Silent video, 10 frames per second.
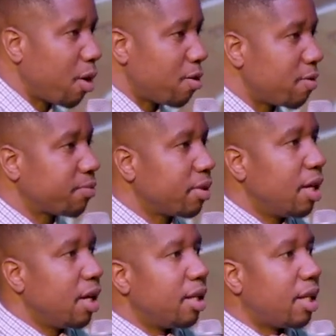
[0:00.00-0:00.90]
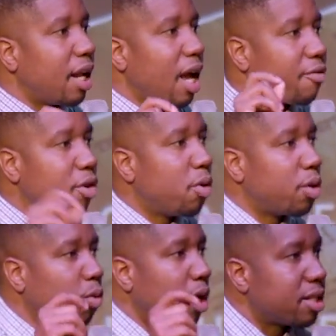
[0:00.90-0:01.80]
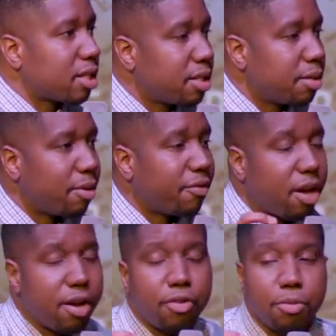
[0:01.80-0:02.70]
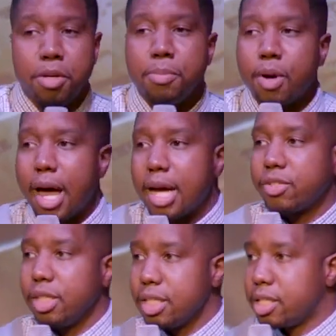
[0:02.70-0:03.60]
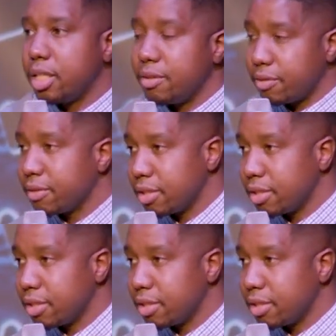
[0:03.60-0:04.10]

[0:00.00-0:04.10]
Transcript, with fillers: word that everyone wants, but very few people actually achieve?